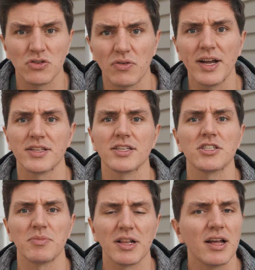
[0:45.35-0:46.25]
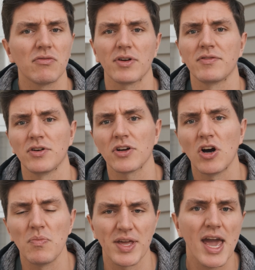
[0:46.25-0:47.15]
a great system. I love
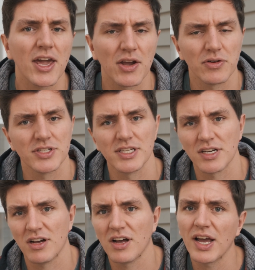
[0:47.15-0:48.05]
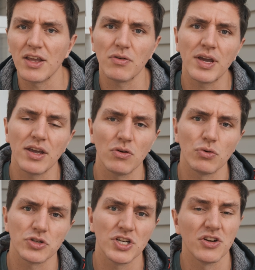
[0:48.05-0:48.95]
Rev.com. The accuracy is high. You get
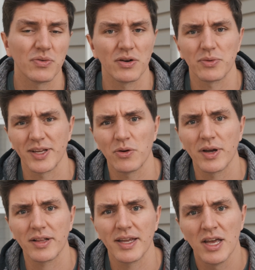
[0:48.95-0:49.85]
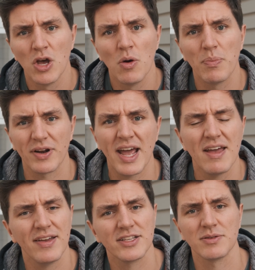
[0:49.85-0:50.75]
your turnaround really quickly. But I
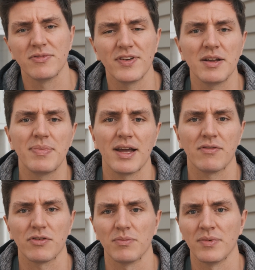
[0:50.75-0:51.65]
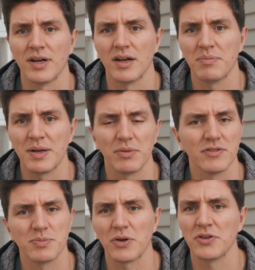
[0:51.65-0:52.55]
have had some feedback from people I've
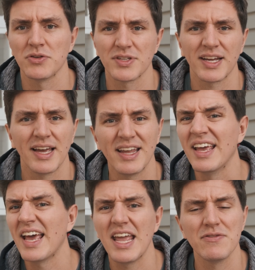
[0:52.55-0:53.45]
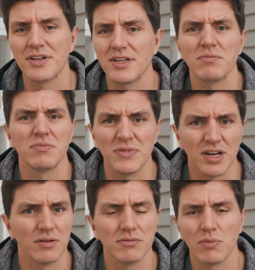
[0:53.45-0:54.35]
spoken to saying, hey, even at, you
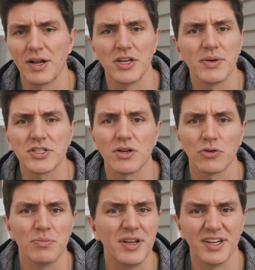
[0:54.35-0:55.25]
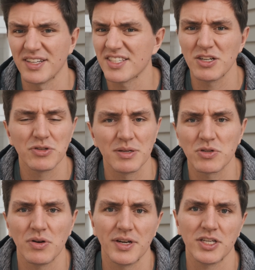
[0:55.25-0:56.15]
know, $1 a minute, it still seems
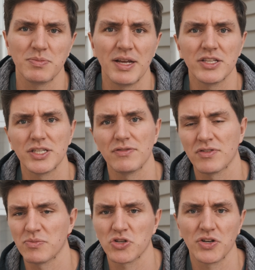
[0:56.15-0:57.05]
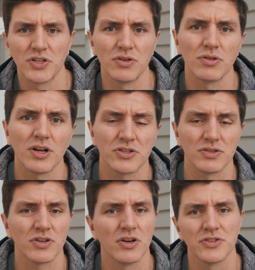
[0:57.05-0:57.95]
quite expensive. If I'm trying to do lots
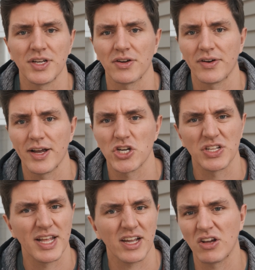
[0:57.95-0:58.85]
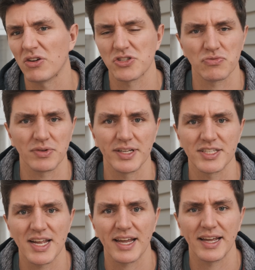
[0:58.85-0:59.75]
of content creation, that cost's really
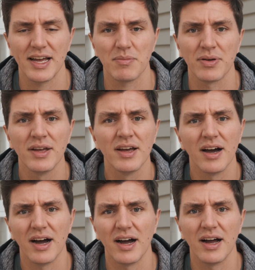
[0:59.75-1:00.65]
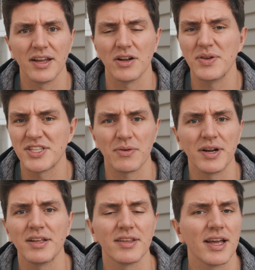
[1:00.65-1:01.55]
stacking up. You know, is there
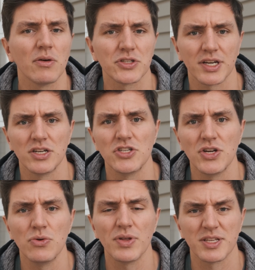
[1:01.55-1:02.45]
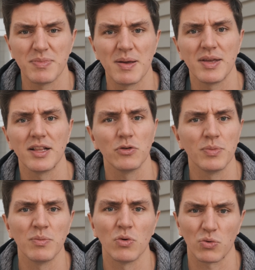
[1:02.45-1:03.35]
anything else I can do that's maybe a little
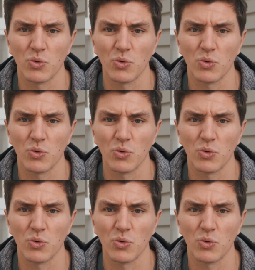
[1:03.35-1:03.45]
bit more